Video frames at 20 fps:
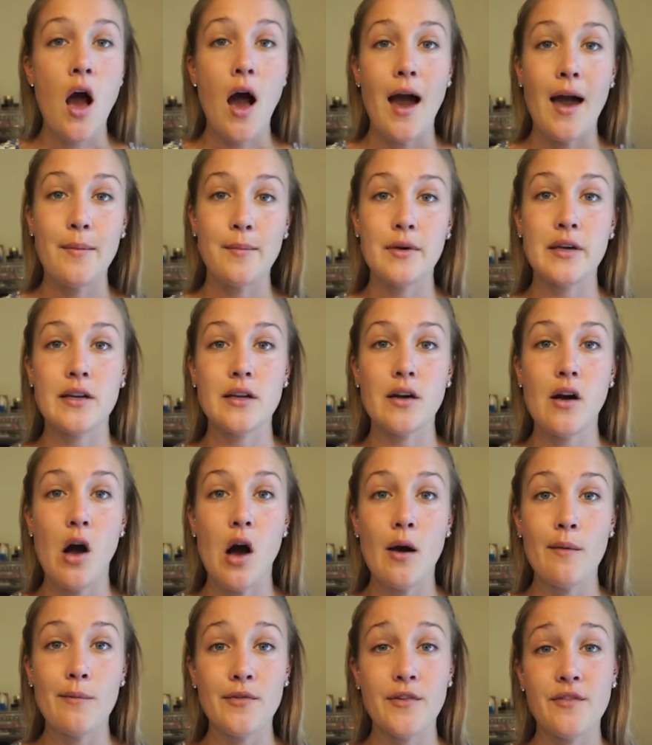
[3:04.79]
I'm gonna
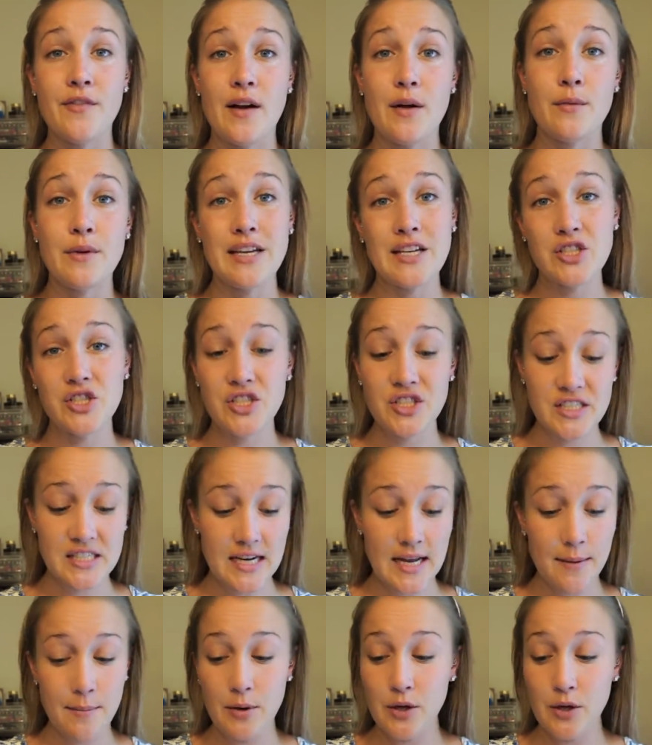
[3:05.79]
opt for foundation today,